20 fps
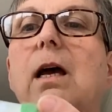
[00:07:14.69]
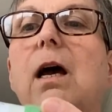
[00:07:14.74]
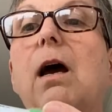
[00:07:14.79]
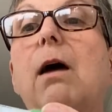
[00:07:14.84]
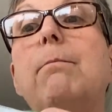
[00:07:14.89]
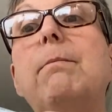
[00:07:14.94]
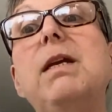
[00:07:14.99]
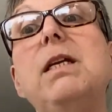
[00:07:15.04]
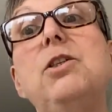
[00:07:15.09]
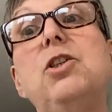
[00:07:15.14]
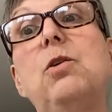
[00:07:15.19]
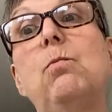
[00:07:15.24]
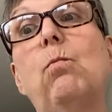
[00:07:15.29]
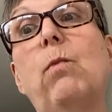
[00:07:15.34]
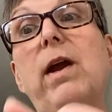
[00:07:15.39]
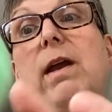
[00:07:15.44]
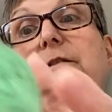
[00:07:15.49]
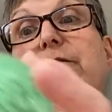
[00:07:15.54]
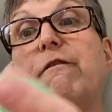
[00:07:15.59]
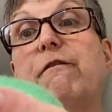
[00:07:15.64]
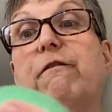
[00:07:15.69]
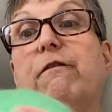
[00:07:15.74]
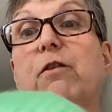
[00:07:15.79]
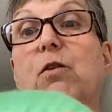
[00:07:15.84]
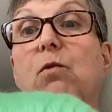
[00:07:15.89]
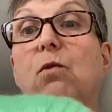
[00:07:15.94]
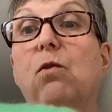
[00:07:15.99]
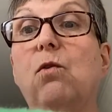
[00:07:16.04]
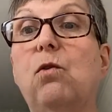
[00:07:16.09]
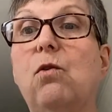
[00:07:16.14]
a medium weight
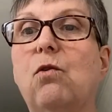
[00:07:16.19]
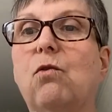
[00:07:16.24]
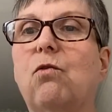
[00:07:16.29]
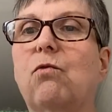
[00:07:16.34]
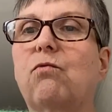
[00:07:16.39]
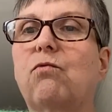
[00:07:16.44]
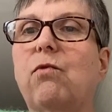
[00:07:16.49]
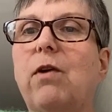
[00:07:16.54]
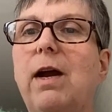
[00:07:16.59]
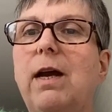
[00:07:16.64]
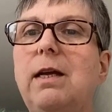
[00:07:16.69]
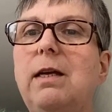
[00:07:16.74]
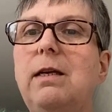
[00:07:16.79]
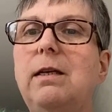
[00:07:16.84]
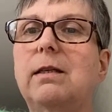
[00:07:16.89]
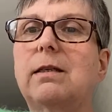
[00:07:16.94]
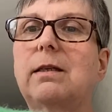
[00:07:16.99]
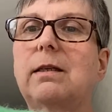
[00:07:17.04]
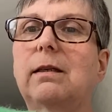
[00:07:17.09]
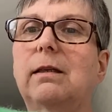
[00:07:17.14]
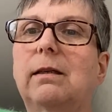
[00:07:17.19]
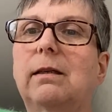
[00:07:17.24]
four, great.